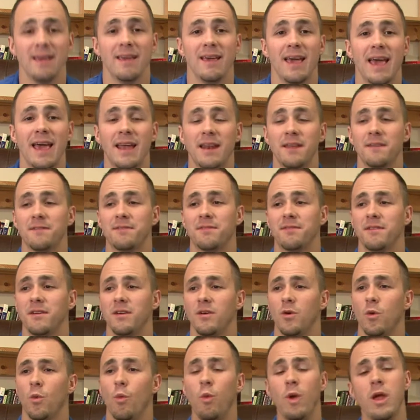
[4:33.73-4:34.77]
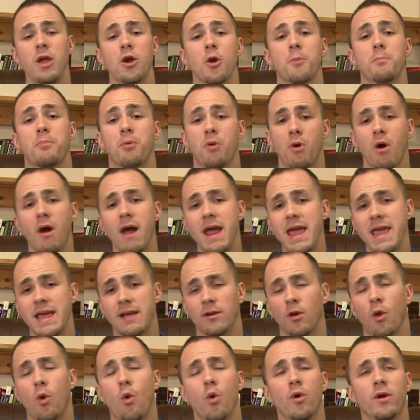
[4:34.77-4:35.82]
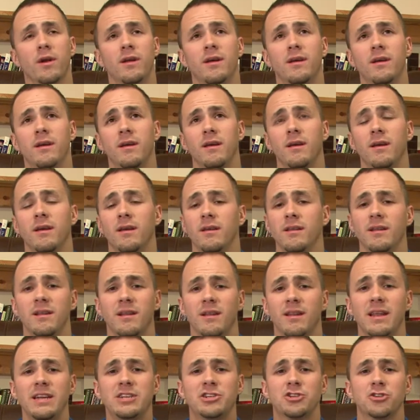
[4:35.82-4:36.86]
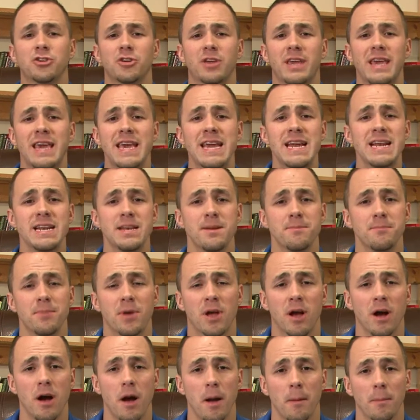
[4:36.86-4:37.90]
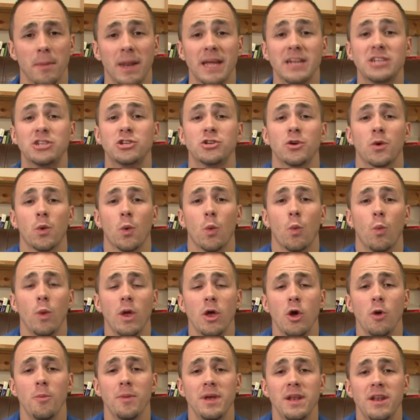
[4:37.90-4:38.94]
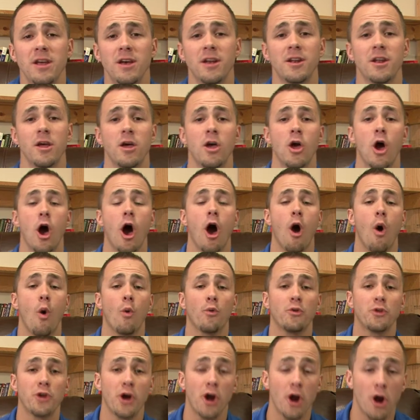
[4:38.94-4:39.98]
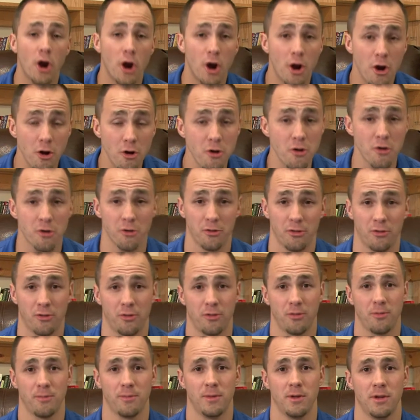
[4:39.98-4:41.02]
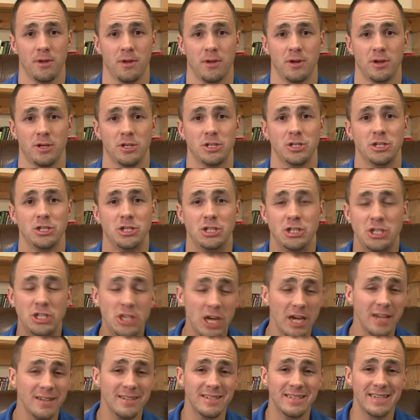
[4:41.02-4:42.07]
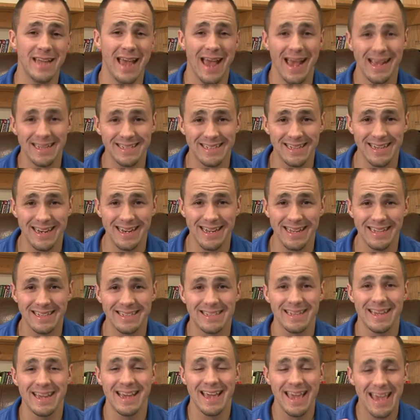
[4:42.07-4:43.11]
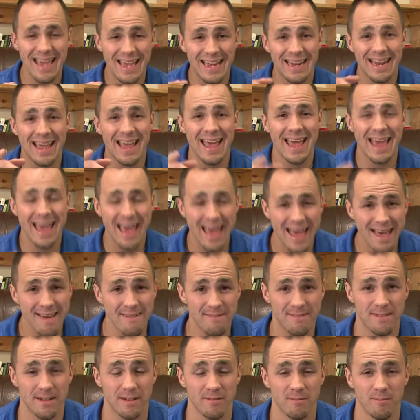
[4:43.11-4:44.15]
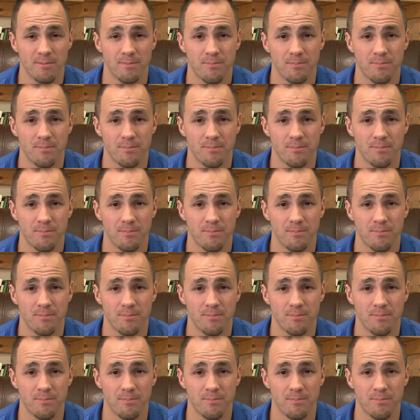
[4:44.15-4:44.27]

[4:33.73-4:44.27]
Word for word: and if we are praying, Lord, let your kingdom come, let your will be done on earth just as it is in heaven,